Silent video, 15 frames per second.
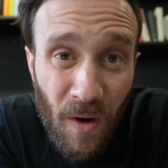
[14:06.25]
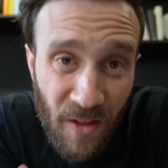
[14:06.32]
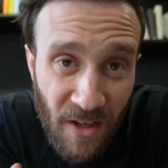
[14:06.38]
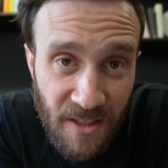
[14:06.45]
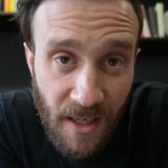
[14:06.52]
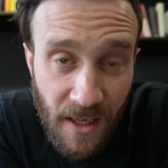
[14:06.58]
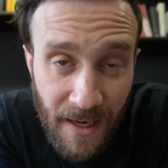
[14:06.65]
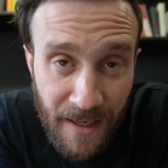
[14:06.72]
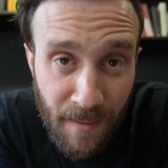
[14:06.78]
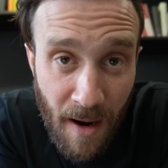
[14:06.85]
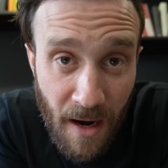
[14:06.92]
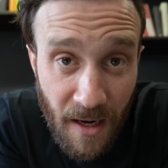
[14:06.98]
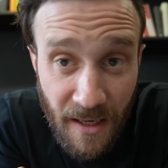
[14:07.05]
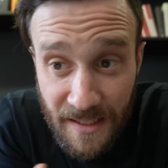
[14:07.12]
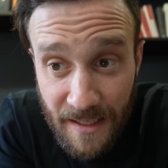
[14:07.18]
of the things I like
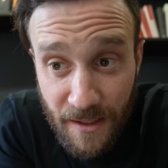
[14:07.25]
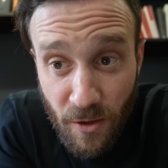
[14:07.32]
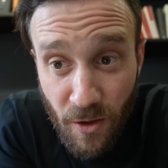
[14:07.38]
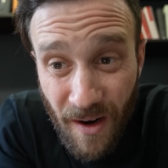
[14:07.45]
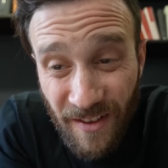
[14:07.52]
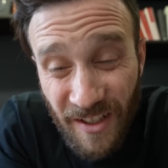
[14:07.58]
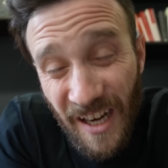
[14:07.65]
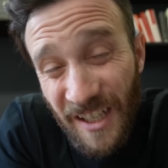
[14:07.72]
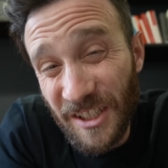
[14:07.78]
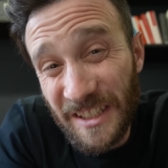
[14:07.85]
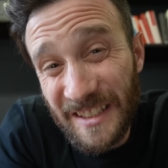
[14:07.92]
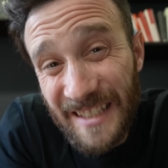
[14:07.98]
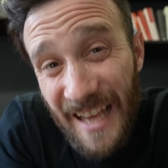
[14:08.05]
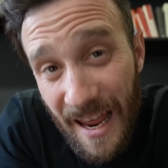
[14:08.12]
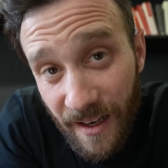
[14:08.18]
about it is that you don't have to actually
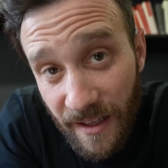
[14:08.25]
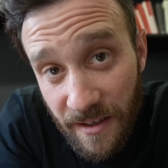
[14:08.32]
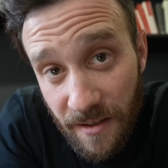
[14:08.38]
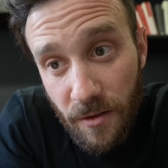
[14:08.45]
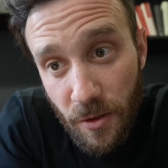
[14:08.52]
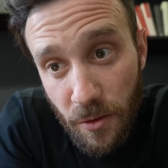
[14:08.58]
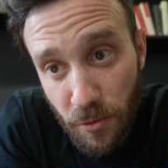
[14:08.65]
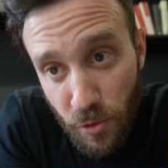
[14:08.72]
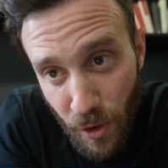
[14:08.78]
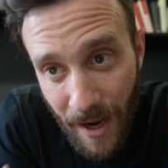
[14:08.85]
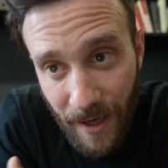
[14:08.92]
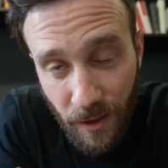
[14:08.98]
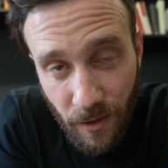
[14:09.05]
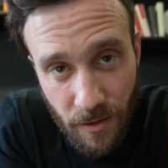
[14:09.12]
tell it to track your